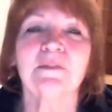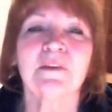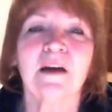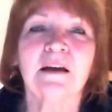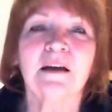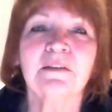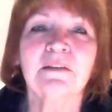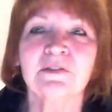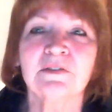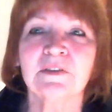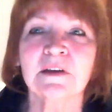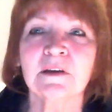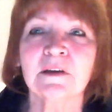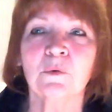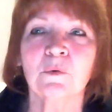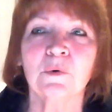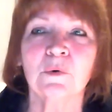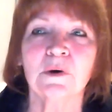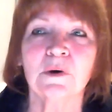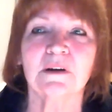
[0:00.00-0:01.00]
I
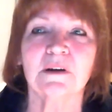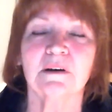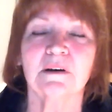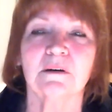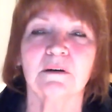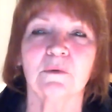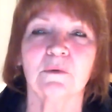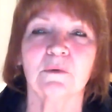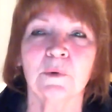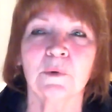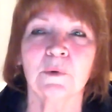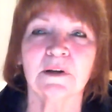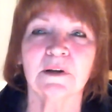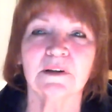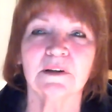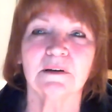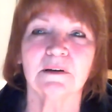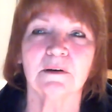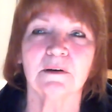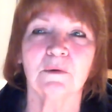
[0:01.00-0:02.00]
think what
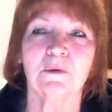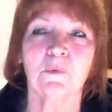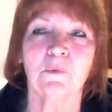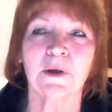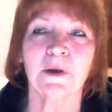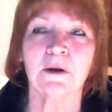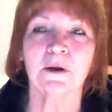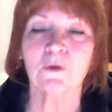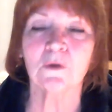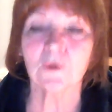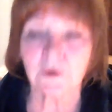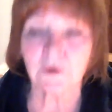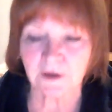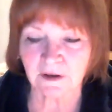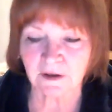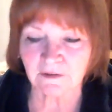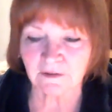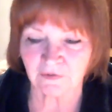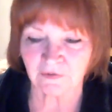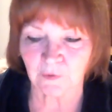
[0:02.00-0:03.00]
we're
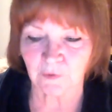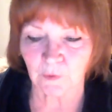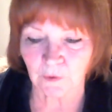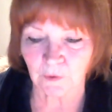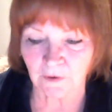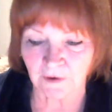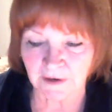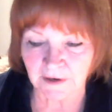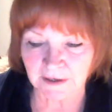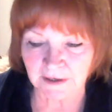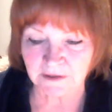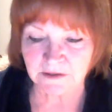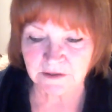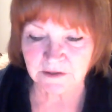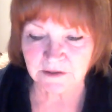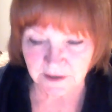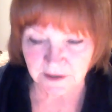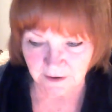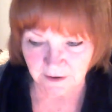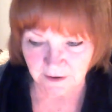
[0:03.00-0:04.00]
looking for in
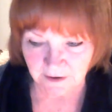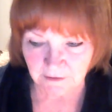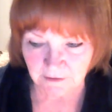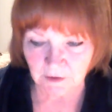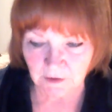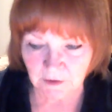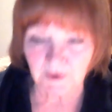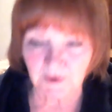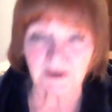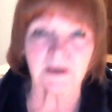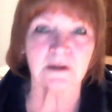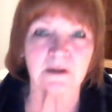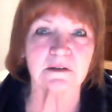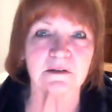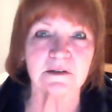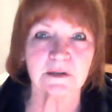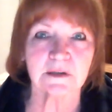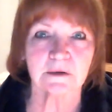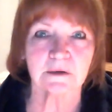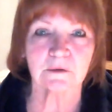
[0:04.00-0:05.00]
tarot and
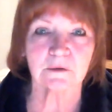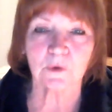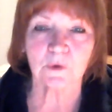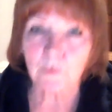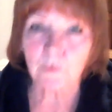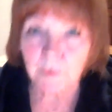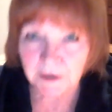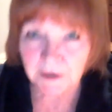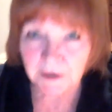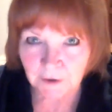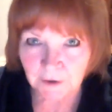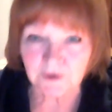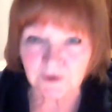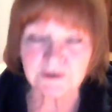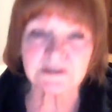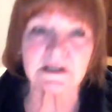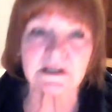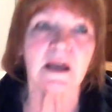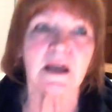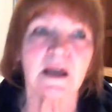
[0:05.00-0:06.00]
in tarot
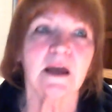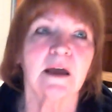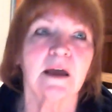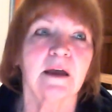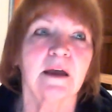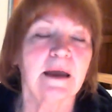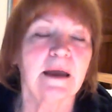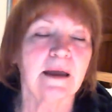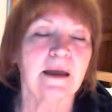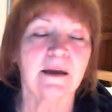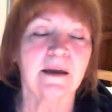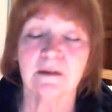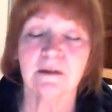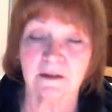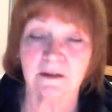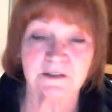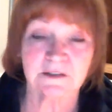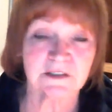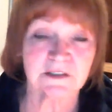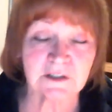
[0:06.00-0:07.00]
readers, and
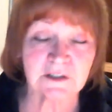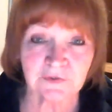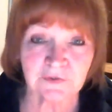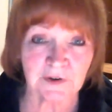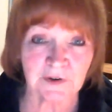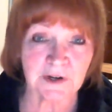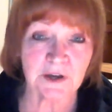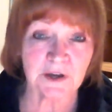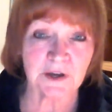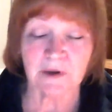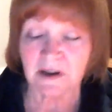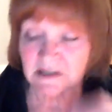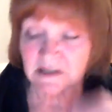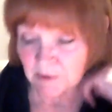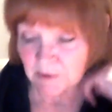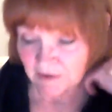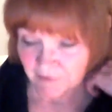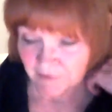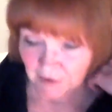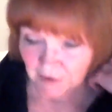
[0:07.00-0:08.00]
it's funny you asked
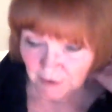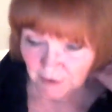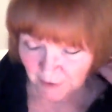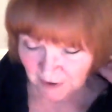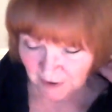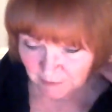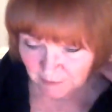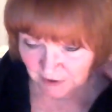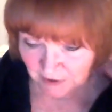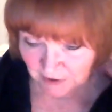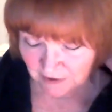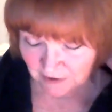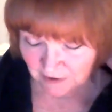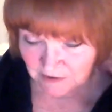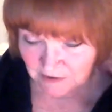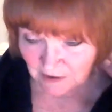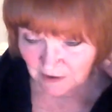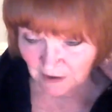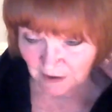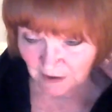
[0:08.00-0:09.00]
me if I read
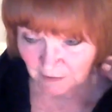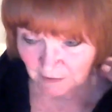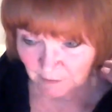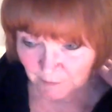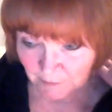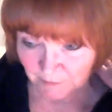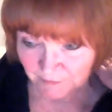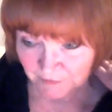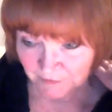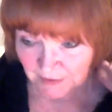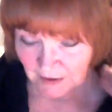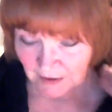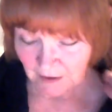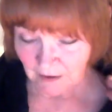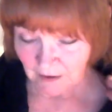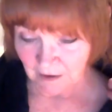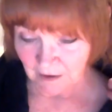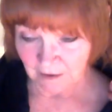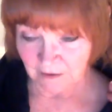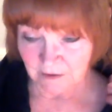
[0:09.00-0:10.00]
because
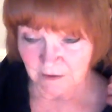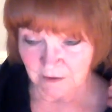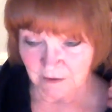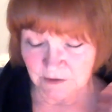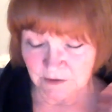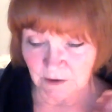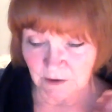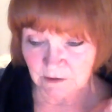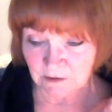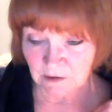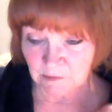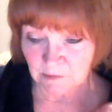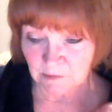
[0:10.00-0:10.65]
it dawned on me